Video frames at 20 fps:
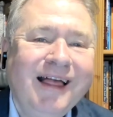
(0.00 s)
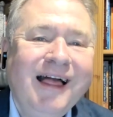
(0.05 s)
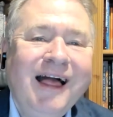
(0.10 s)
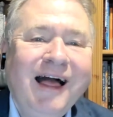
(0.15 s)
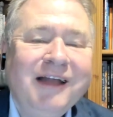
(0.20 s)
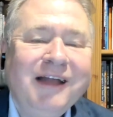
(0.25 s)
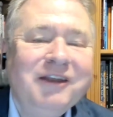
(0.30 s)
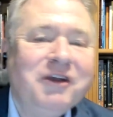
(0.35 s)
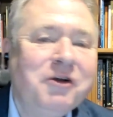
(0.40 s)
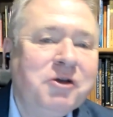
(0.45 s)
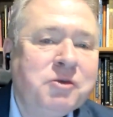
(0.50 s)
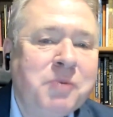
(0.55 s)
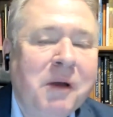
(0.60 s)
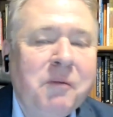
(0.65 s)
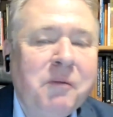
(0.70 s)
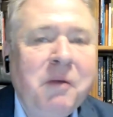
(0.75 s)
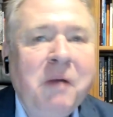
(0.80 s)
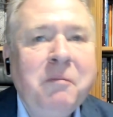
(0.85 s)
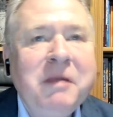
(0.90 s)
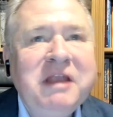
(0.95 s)
And of course,
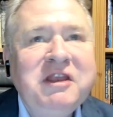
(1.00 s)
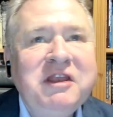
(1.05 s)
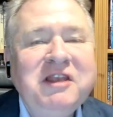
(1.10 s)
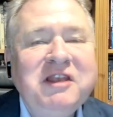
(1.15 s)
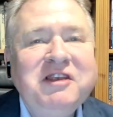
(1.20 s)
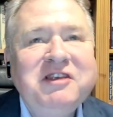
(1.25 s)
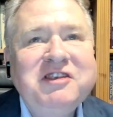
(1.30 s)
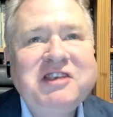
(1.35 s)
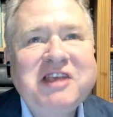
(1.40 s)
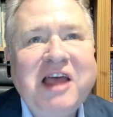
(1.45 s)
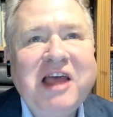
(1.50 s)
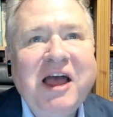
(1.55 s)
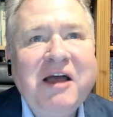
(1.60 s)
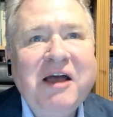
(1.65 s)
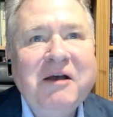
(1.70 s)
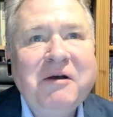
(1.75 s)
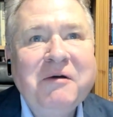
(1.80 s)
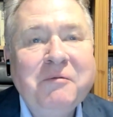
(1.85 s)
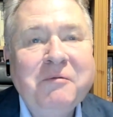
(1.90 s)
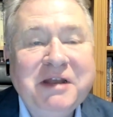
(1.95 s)
when we didn't
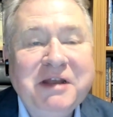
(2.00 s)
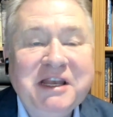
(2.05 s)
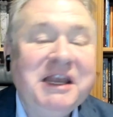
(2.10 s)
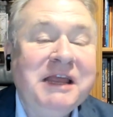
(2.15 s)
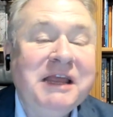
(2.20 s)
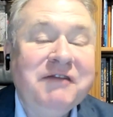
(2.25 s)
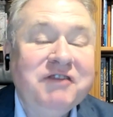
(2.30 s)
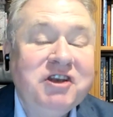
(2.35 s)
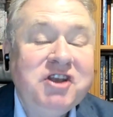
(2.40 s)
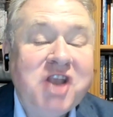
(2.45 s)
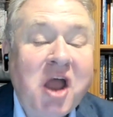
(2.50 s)
even